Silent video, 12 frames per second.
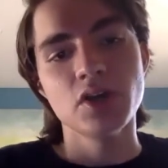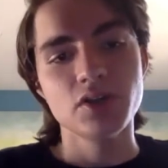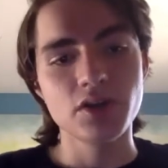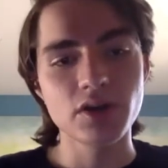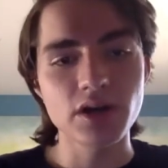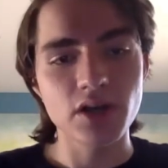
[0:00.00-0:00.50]

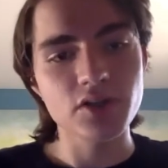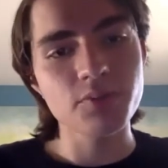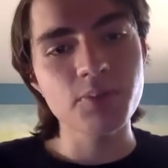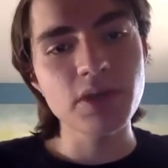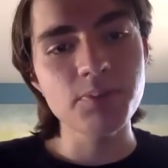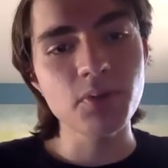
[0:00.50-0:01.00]
There are other
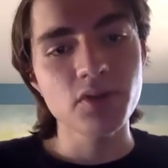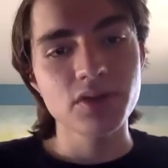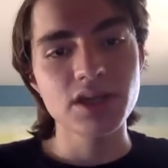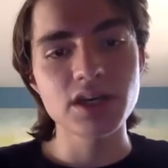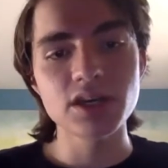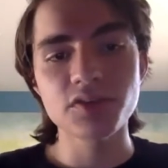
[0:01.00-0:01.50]
people,
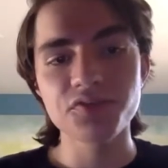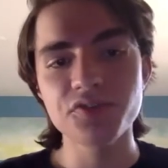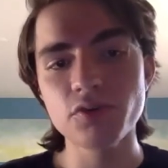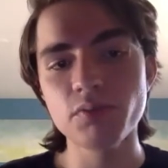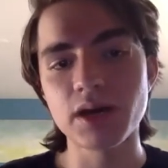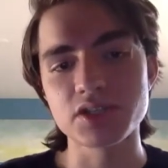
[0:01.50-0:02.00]
they need a few
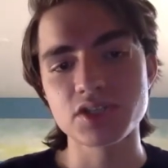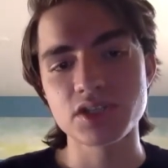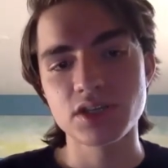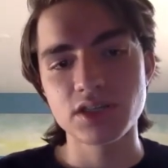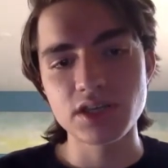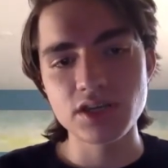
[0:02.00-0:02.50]
months.
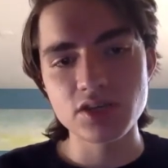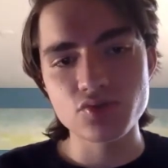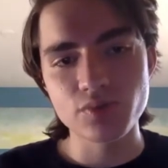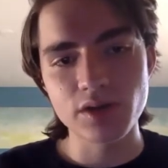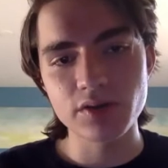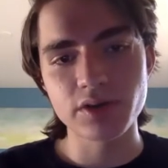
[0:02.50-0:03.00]
They need
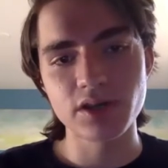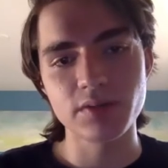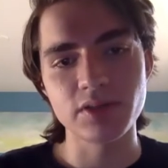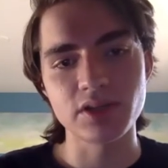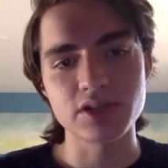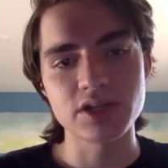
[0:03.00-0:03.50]
drug
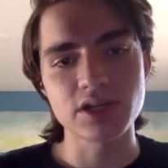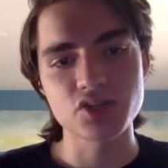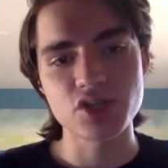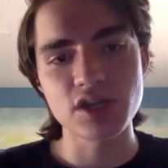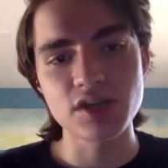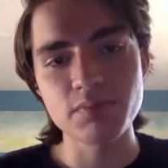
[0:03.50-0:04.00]
rehabilitation,
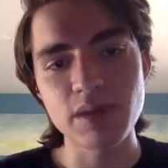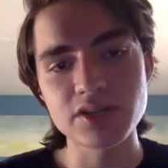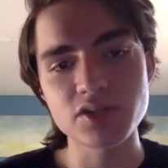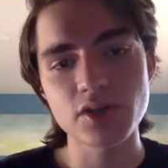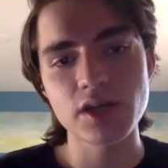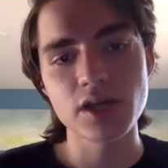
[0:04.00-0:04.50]
they need
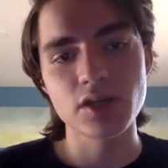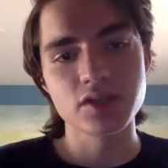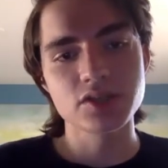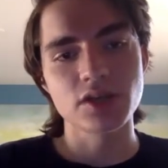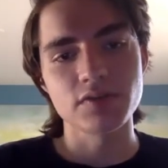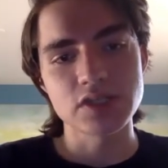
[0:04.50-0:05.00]
mental health
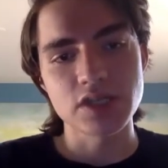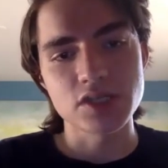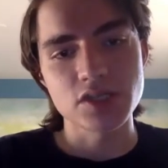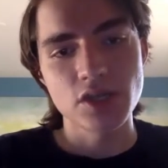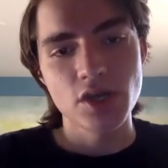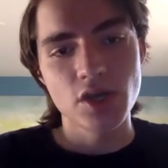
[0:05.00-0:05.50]
services.
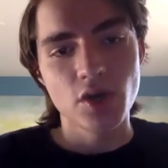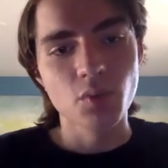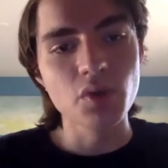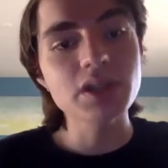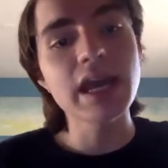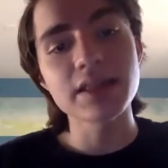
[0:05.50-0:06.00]

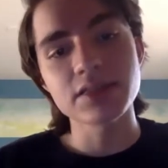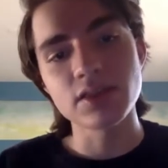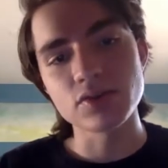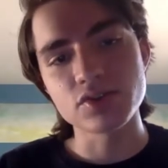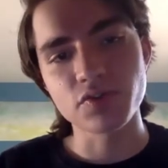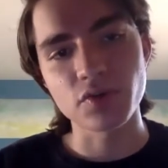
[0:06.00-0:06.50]
We'll get
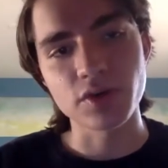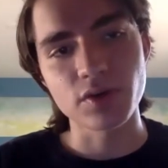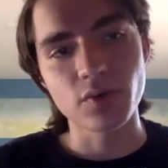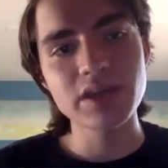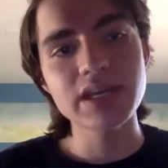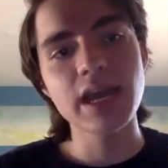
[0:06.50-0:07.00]
those for you.
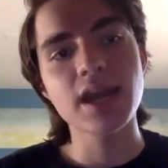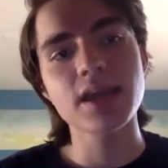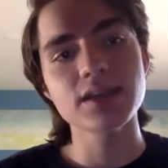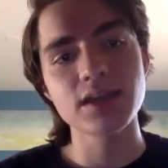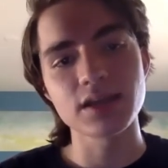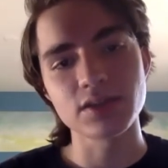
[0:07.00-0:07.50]
We
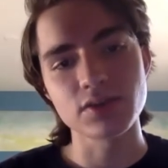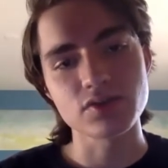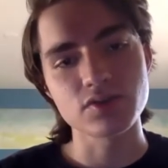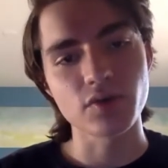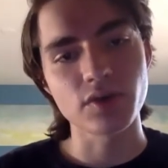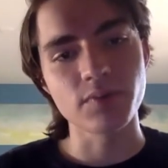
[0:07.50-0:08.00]
can get those
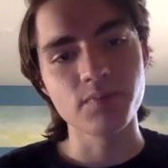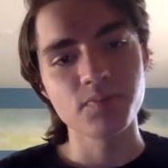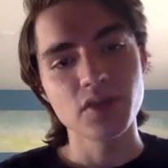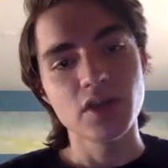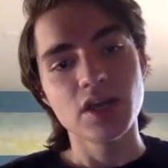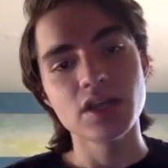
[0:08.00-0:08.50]
for you.
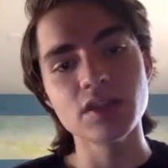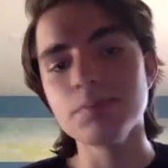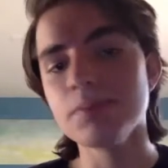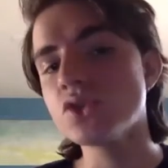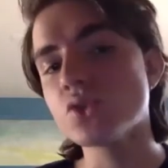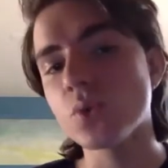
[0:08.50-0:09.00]
In the
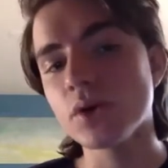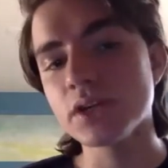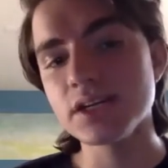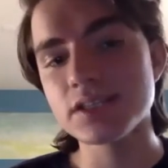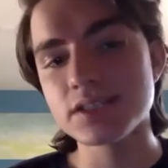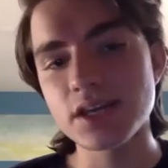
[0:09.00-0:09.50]
mid
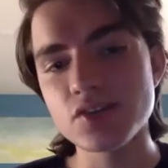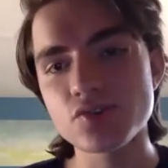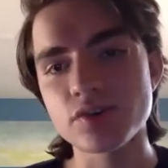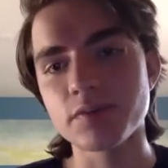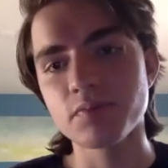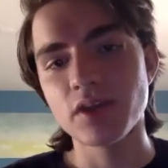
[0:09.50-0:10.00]
20th
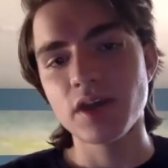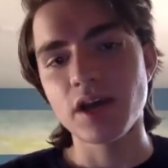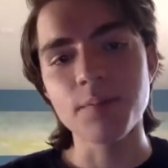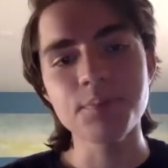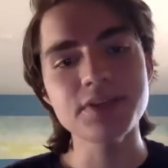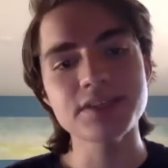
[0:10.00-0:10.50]
century,
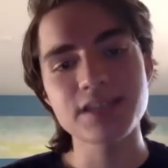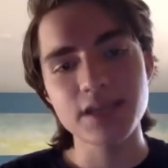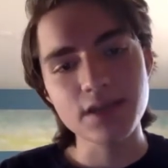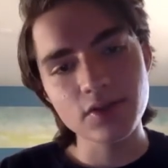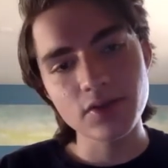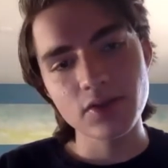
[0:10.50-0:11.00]
up
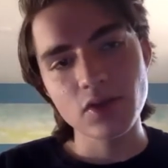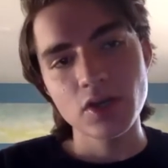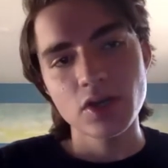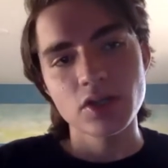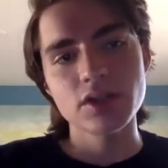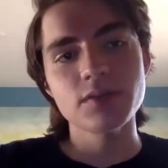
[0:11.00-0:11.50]
until
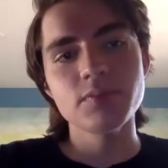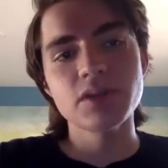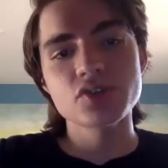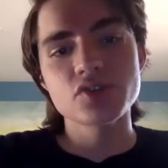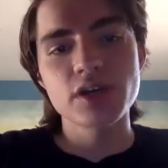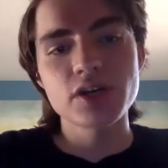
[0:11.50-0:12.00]
the
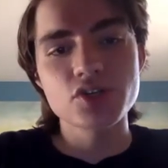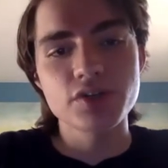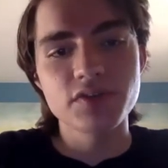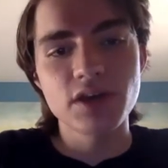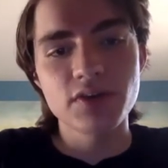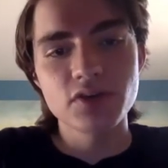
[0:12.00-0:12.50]
administration of
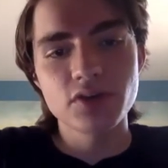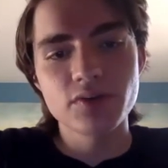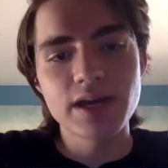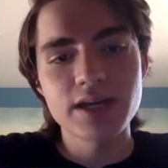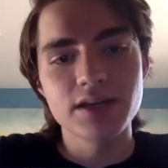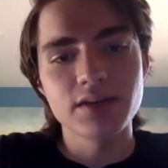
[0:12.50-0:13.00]
Governor
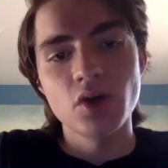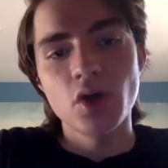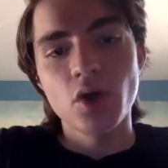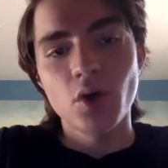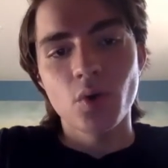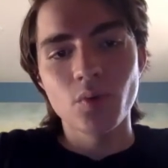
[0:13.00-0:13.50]
Reagan,
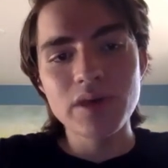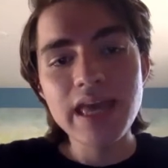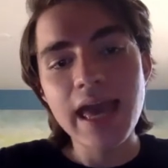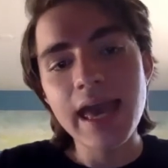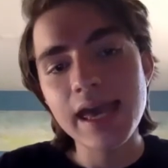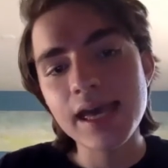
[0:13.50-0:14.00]
we
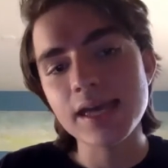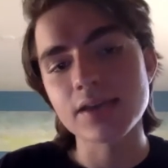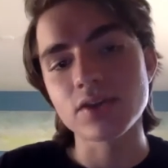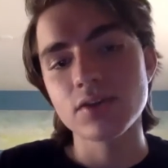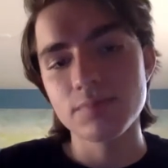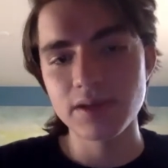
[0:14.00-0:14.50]
had
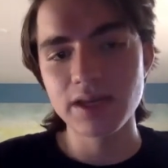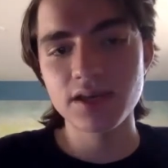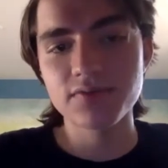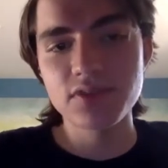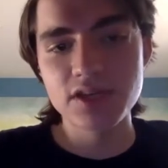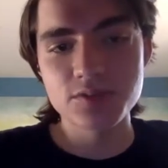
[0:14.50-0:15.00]
many
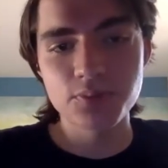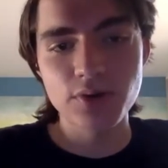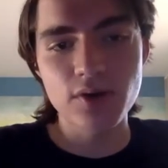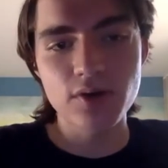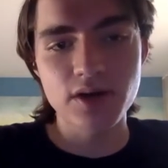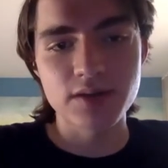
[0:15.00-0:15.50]
of these
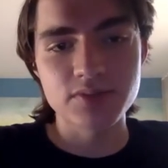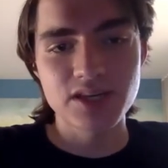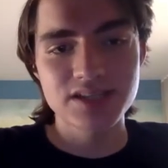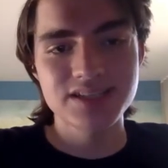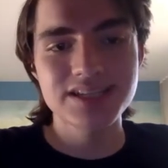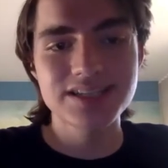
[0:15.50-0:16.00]
programs
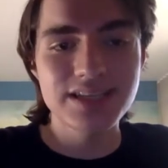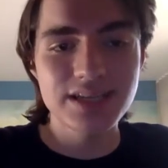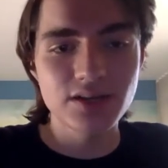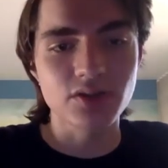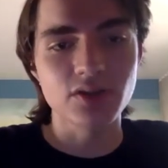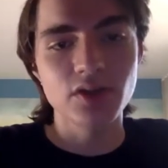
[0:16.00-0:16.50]
to
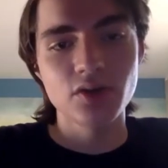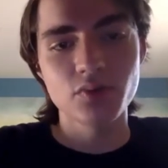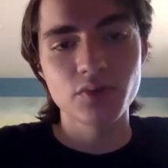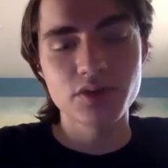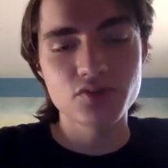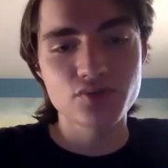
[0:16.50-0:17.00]
deal
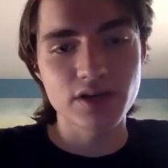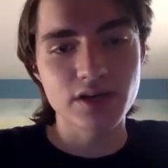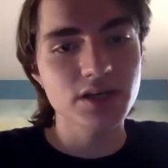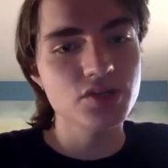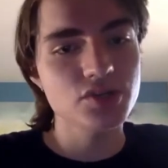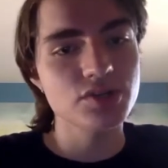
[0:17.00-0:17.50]
with drug
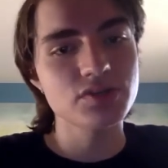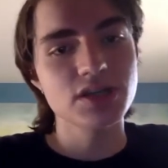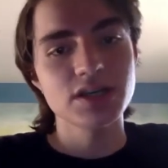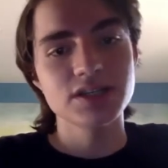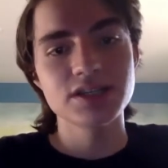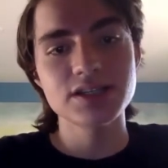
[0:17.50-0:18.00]
issues
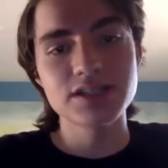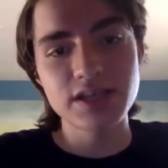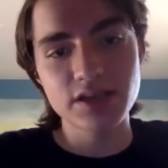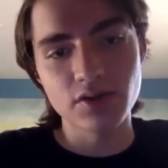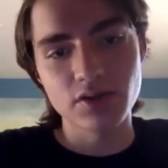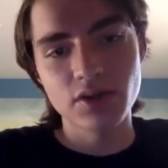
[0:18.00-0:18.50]
to
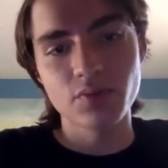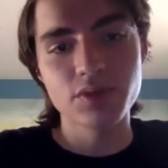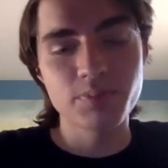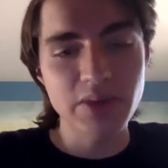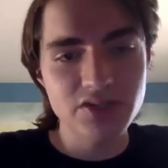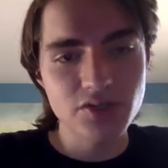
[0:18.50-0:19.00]
deal with
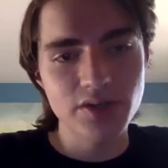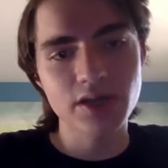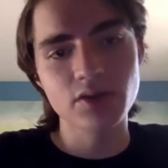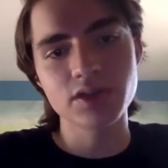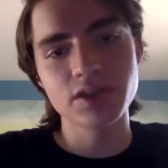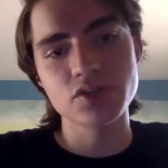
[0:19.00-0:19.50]
mental
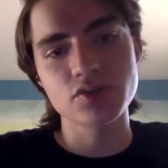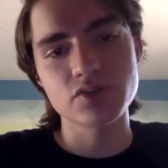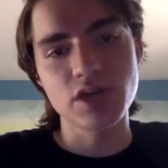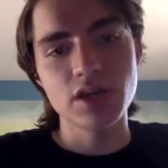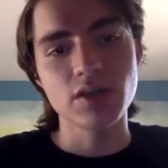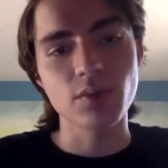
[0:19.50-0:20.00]
health issues
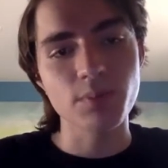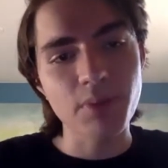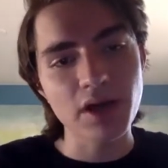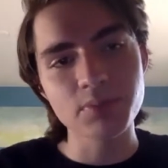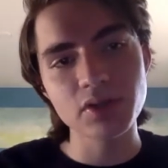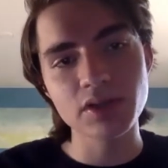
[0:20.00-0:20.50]
that were
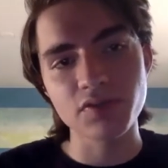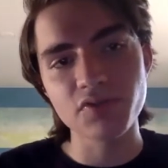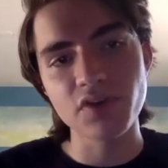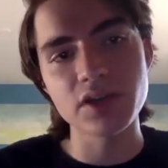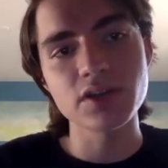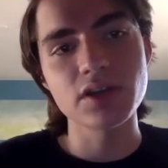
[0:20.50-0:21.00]
publicly
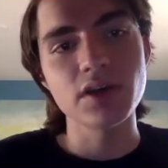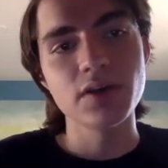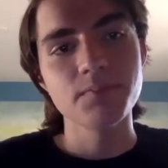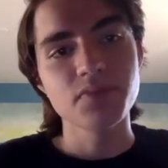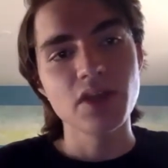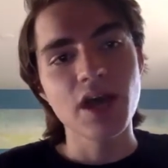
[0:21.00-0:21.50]
funded
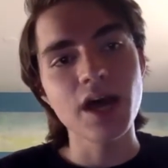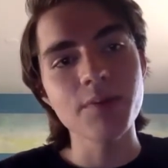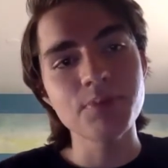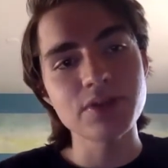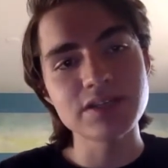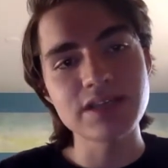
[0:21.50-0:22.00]
up
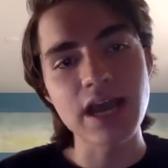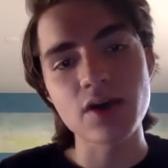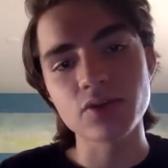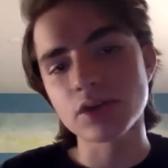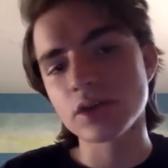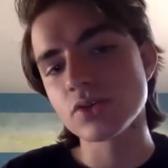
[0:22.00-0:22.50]
and down
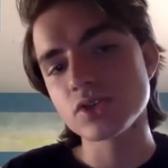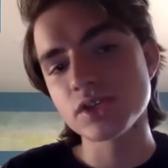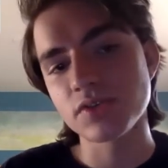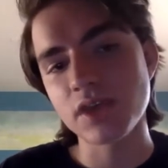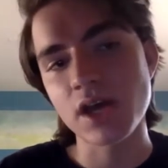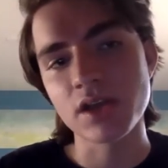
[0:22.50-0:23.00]
the coast
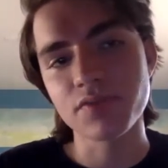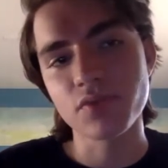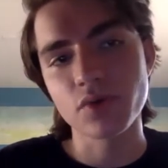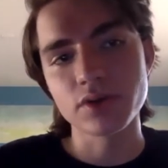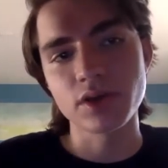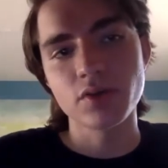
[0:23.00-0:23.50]
of
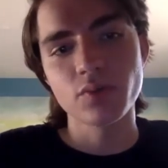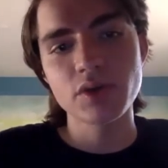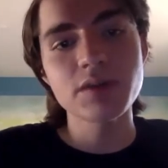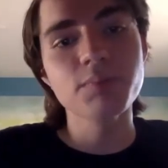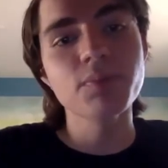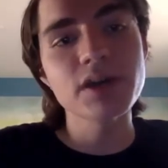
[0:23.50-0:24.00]
California. We
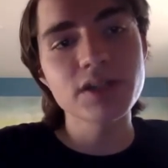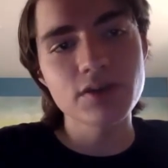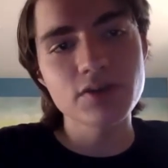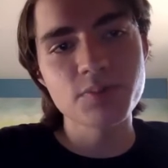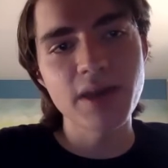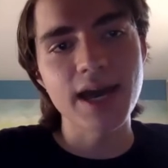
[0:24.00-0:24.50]
can bring those
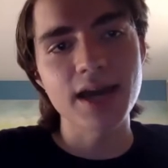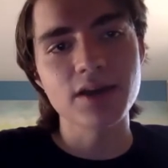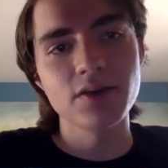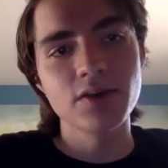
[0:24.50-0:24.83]
back.